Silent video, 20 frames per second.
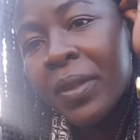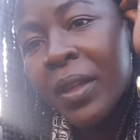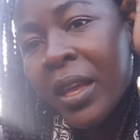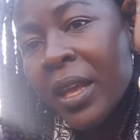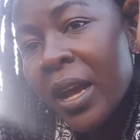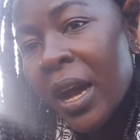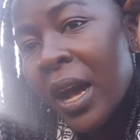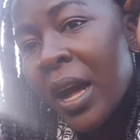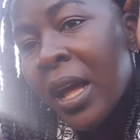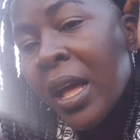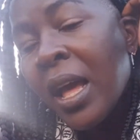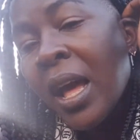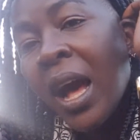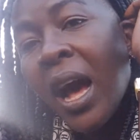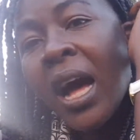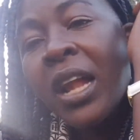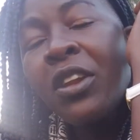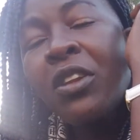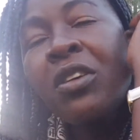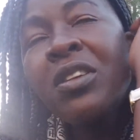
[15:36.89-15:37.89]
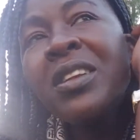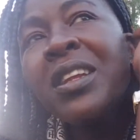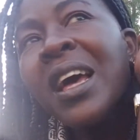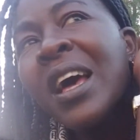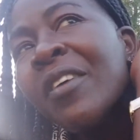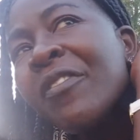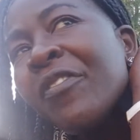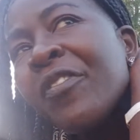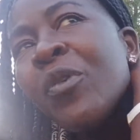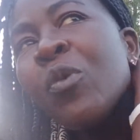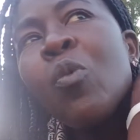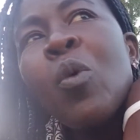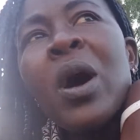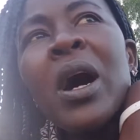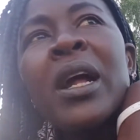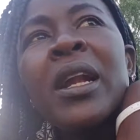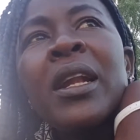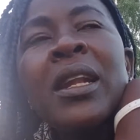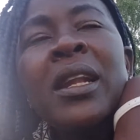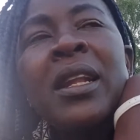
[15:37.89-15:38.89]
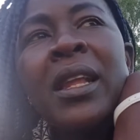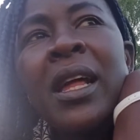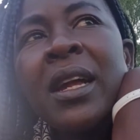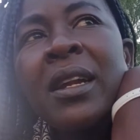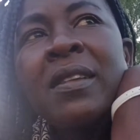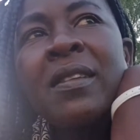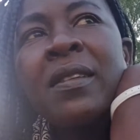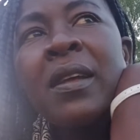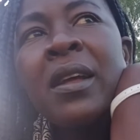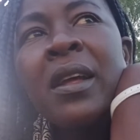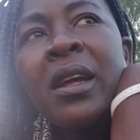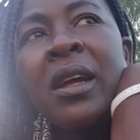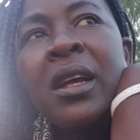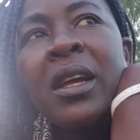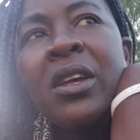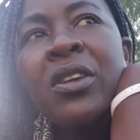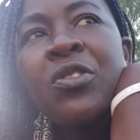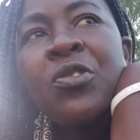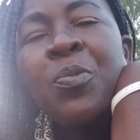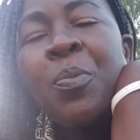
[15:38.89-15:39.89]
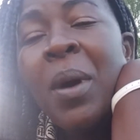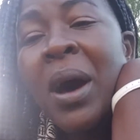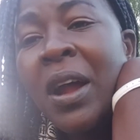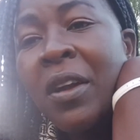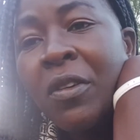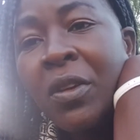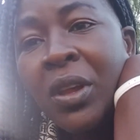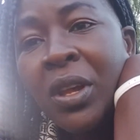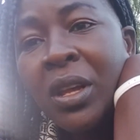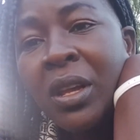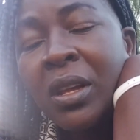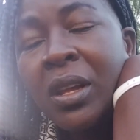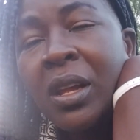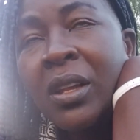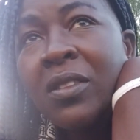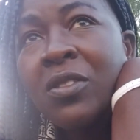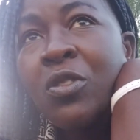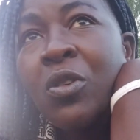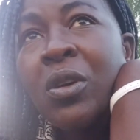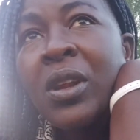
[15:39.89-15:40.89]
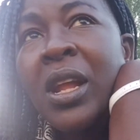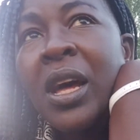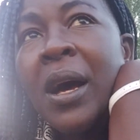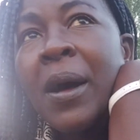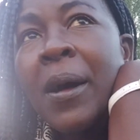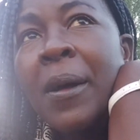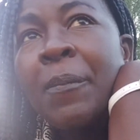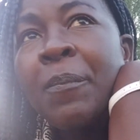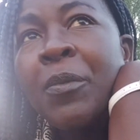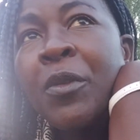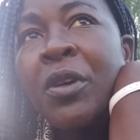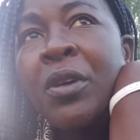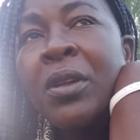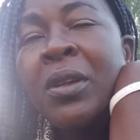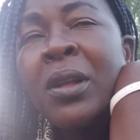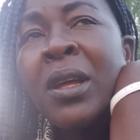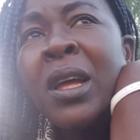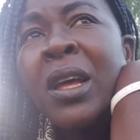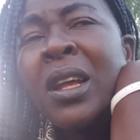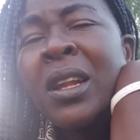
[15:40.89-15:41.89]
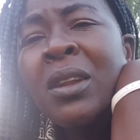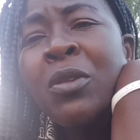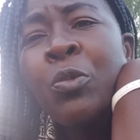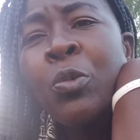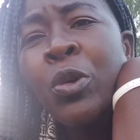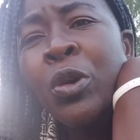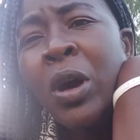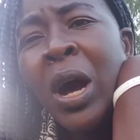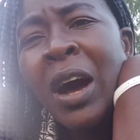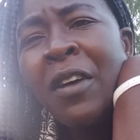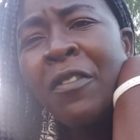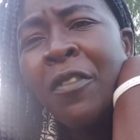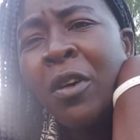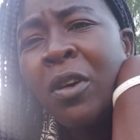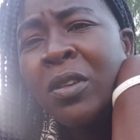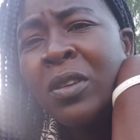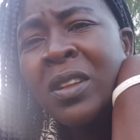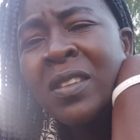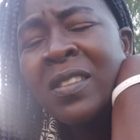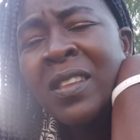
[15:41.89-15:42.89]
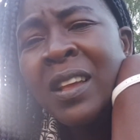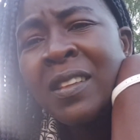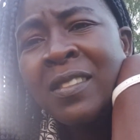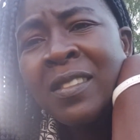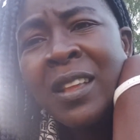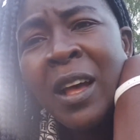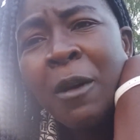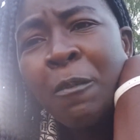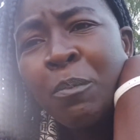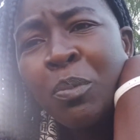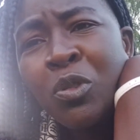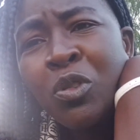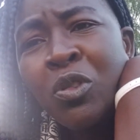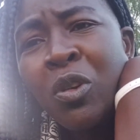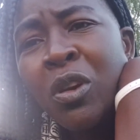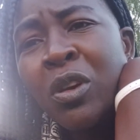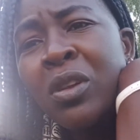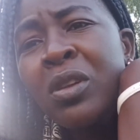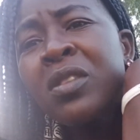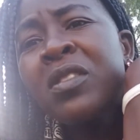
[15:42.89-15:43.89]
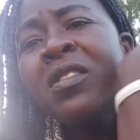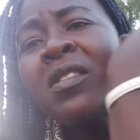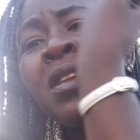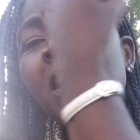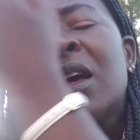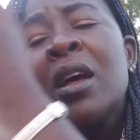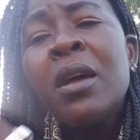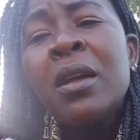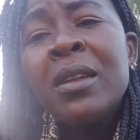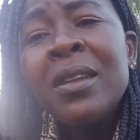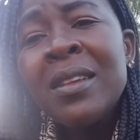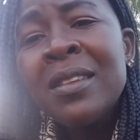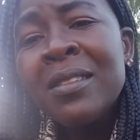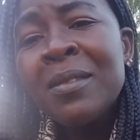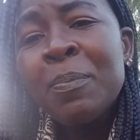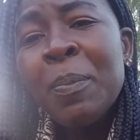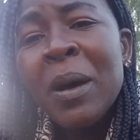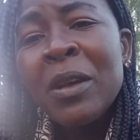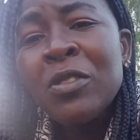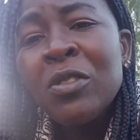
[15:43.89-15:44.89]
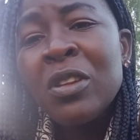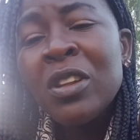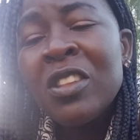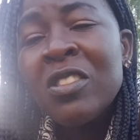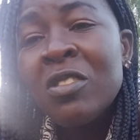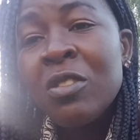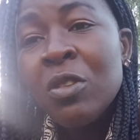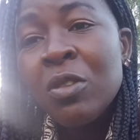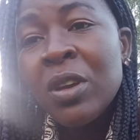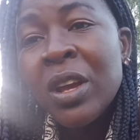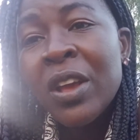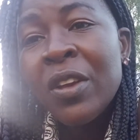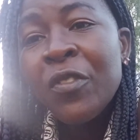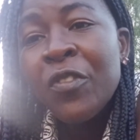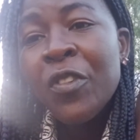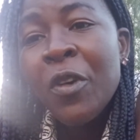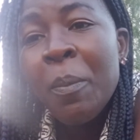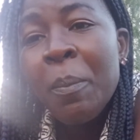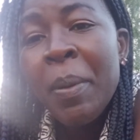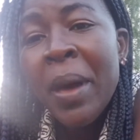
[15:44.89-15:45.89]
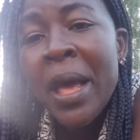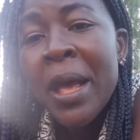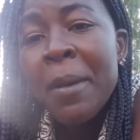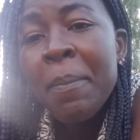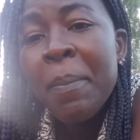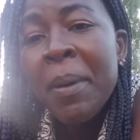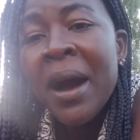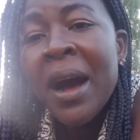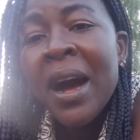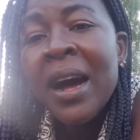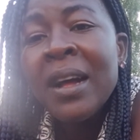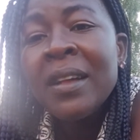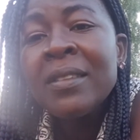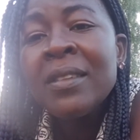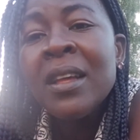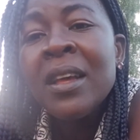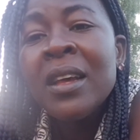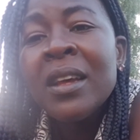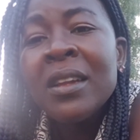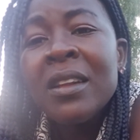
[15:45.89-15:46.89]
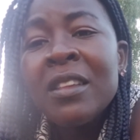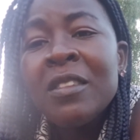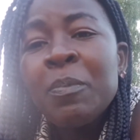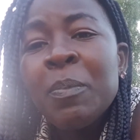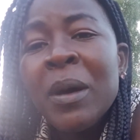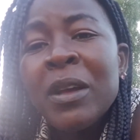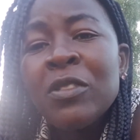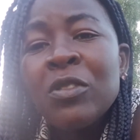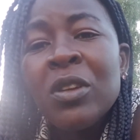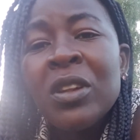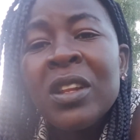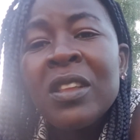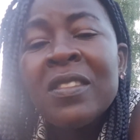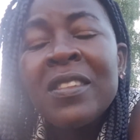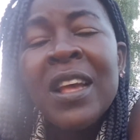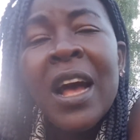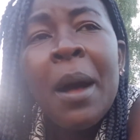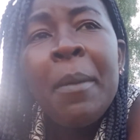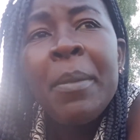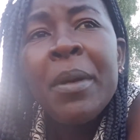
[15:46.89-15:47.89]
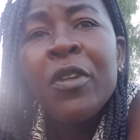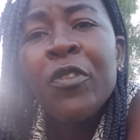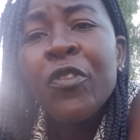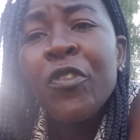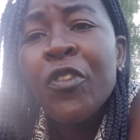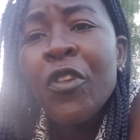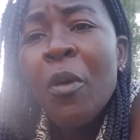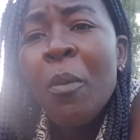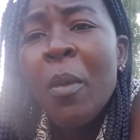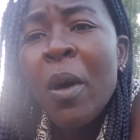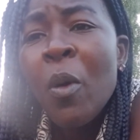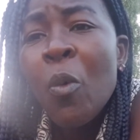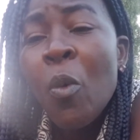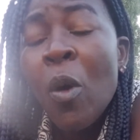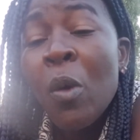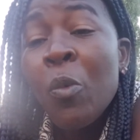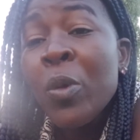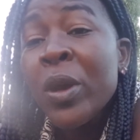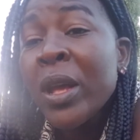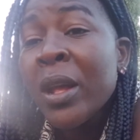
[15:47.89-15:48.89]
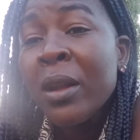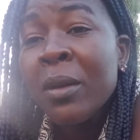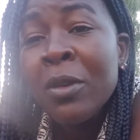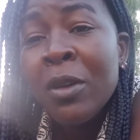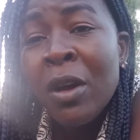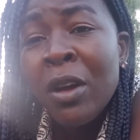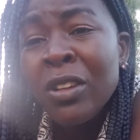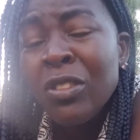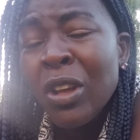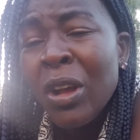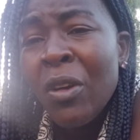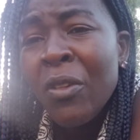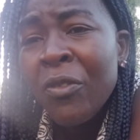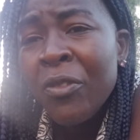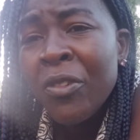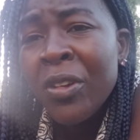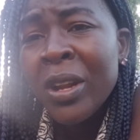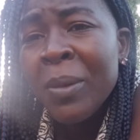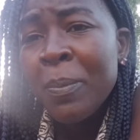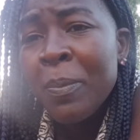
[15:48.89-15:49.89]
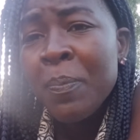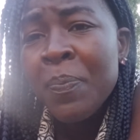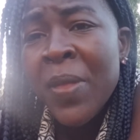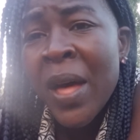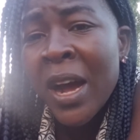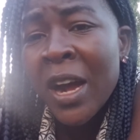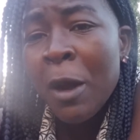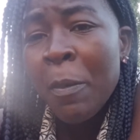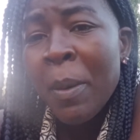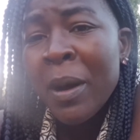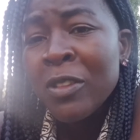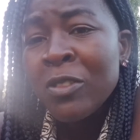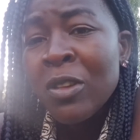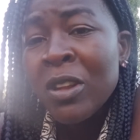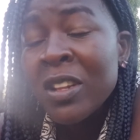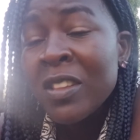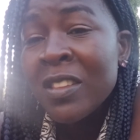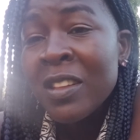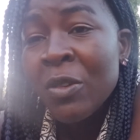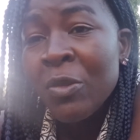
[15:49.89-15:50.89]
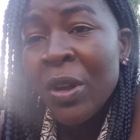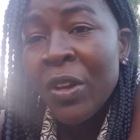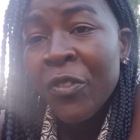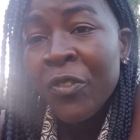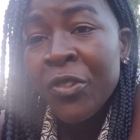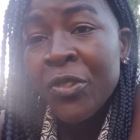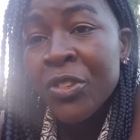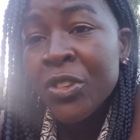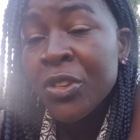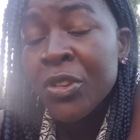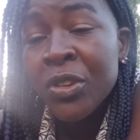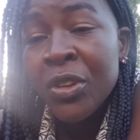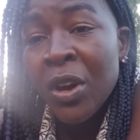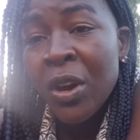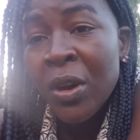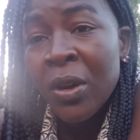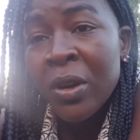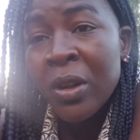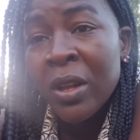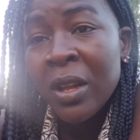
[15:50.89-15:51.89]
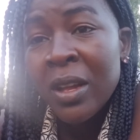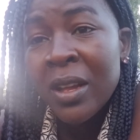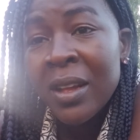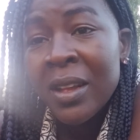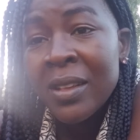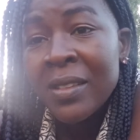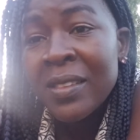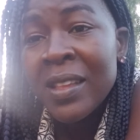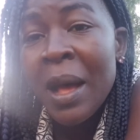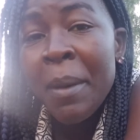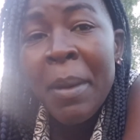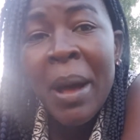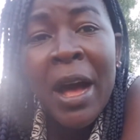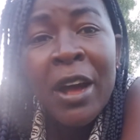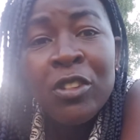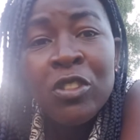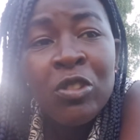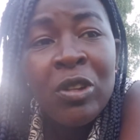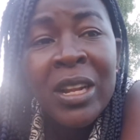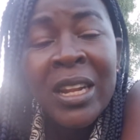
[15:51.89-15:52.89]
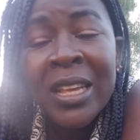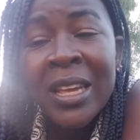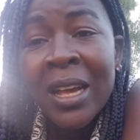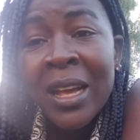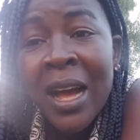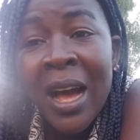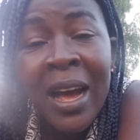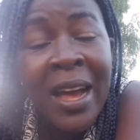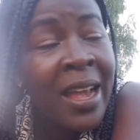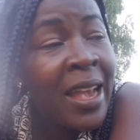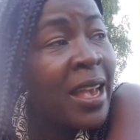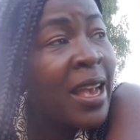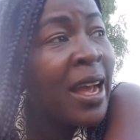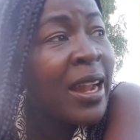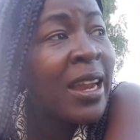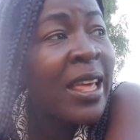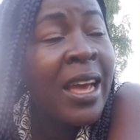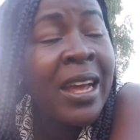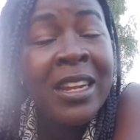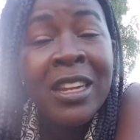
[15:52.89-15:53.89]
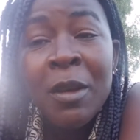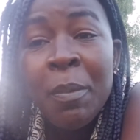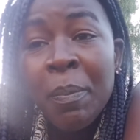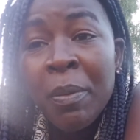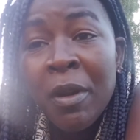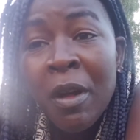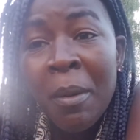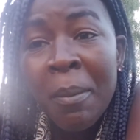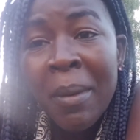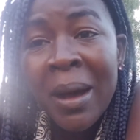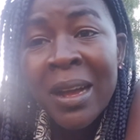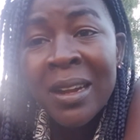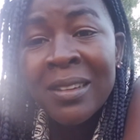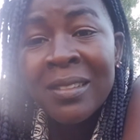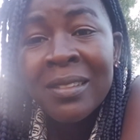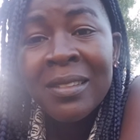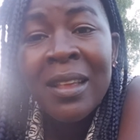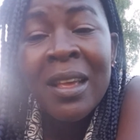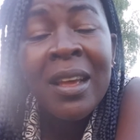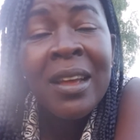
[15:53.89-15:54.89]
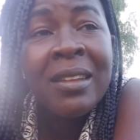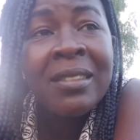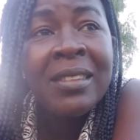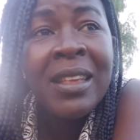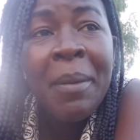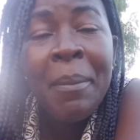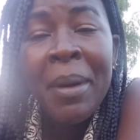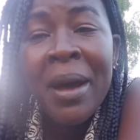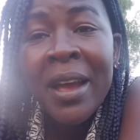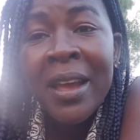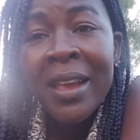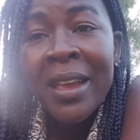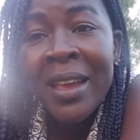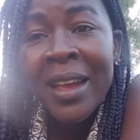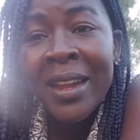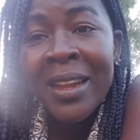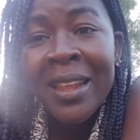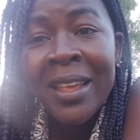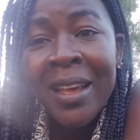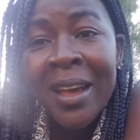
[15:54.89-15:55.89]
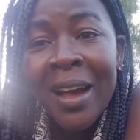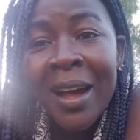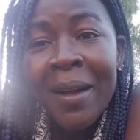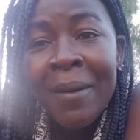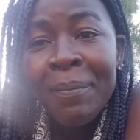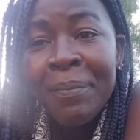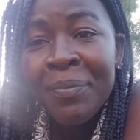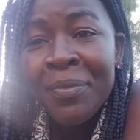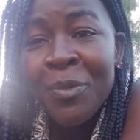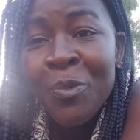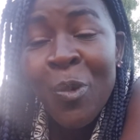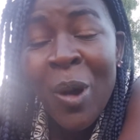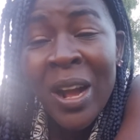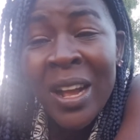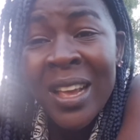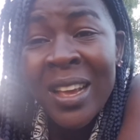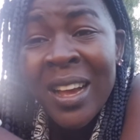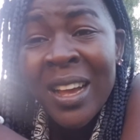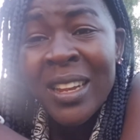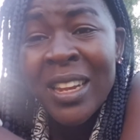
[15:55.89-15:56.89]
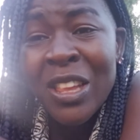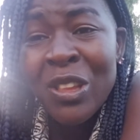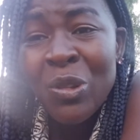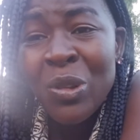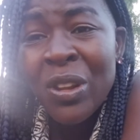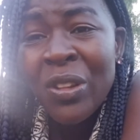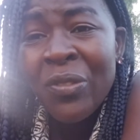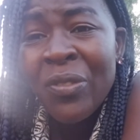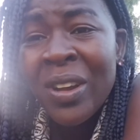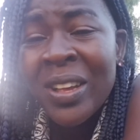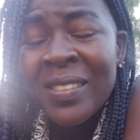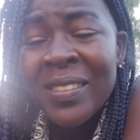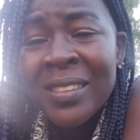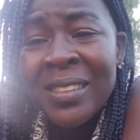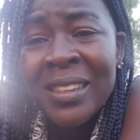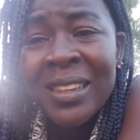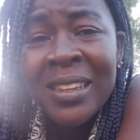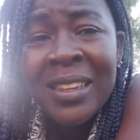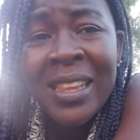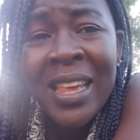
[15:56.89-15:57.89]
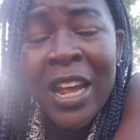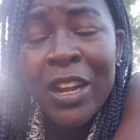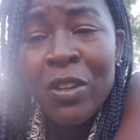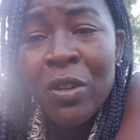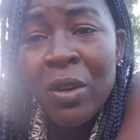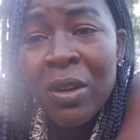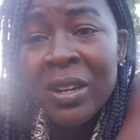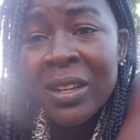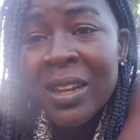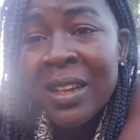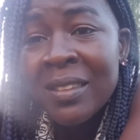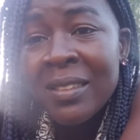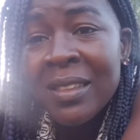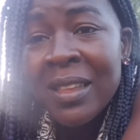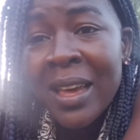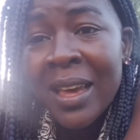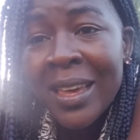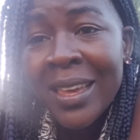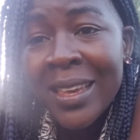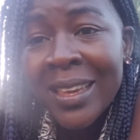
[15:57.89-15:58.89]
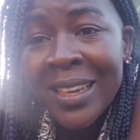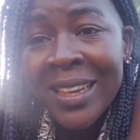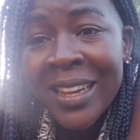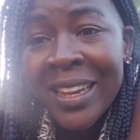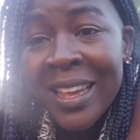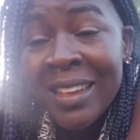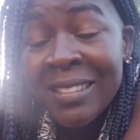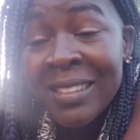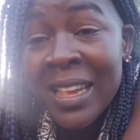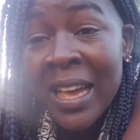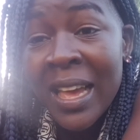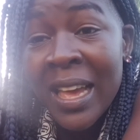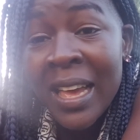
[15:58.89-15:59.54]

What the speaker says: Yeah? And not everyone that is marrying is gonna, we have all these assumptions. This person is looking for papers. This person is coming from a war. Not every black person is a refugee, no. Some actually are here, they are diplomats. Some are here, they are working at the university. They are doctors, they are engineers, they are